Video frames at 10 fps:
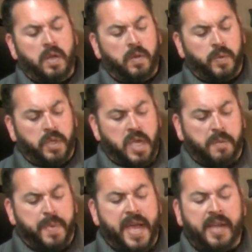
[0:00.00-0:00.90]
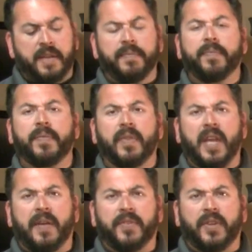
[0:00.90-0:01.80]
will lock back
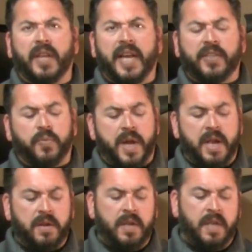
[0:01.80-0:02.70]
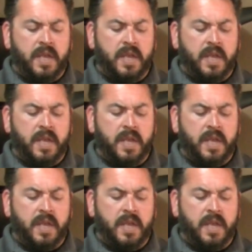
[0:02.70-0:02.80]
after the last round,